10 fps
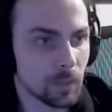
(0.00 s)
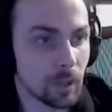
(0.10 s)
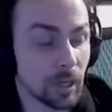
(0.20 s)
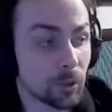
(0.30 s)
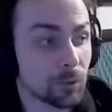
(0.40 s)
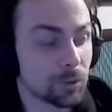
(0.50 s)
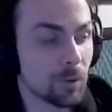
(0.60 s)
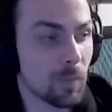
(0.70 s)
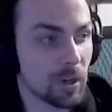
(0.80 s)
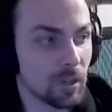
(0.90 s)
I like good
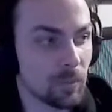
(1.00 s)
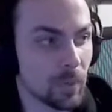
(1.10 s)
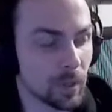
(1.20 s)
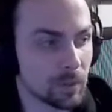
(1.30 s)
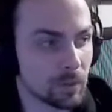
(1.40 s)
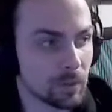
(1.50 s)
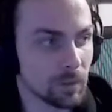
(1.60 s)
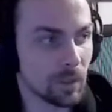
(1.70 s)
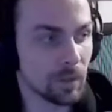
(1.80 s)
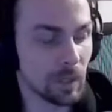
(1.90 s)
company, but
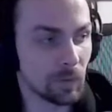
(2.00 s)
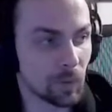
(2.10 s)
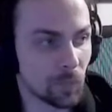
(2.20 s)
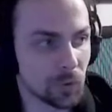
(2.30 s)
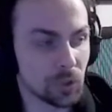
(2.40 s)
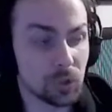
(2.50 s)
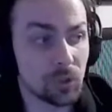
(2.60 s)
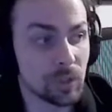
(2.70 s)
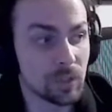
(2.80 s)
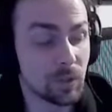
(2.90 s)
if the
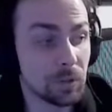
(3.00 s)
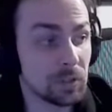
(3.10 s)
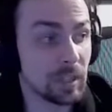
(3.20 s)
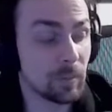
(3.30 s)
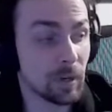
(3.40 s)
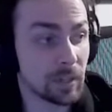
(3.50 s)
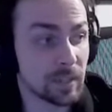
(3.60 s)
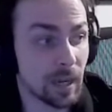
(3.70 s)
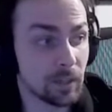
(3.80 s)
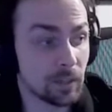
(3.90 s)
conversation is not deep and
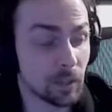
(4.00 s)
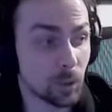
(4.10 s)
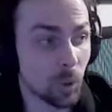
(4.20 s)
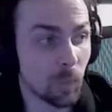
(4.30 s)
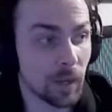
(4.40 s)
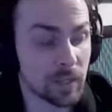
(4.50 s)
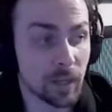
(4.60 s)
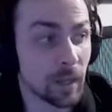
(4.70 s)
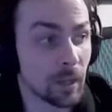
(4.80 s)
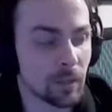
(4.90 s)
exciting and complex,
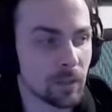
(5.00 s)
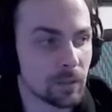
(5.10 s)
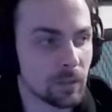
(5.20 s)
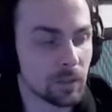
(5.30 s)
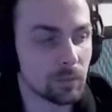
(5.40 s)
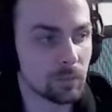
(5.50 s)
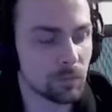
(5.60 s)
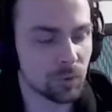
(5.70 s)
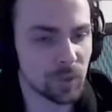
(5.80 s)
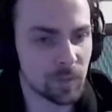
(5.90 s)
I hate that. It
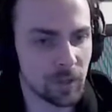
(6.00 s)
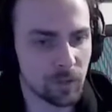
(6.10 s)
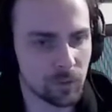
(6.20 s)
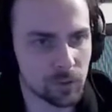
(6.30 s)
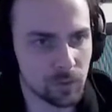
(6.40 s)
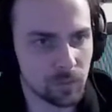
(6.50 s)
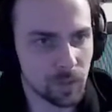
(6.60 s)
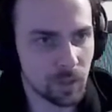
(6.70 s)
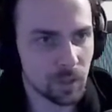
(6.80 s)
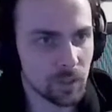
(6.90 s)
drains my energy.
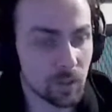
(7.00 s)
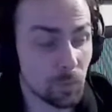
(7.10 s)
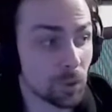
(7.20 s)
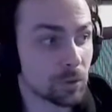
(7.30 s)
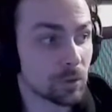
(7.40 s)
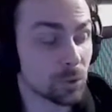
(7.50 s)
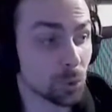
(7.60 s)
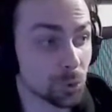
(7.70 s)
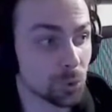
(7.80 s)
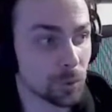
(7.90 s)
So I'm not
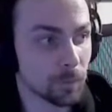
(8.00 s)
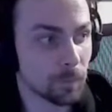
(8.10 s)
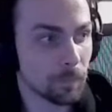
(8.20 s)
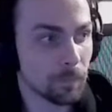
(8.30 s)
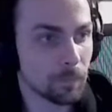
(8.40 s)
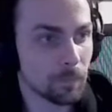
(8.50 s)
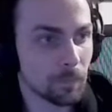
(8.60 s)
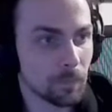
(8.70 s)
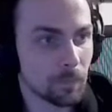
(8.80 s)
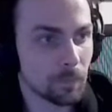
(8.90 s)
social.
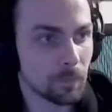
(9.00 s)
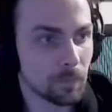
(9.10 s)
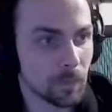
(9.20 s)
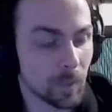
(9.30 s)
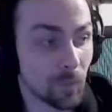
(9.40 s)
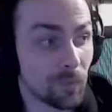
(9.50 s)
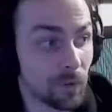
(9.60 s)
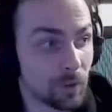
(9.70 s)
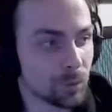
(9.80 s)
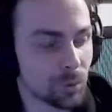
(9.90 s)
I'm a
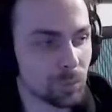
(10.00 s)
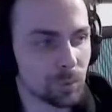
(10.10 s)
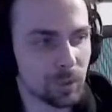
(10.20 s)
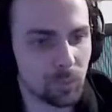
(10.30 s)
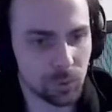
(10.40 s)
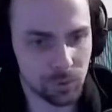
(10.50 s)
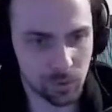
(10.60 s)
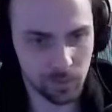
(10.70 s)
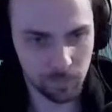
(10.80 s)
very introverted person.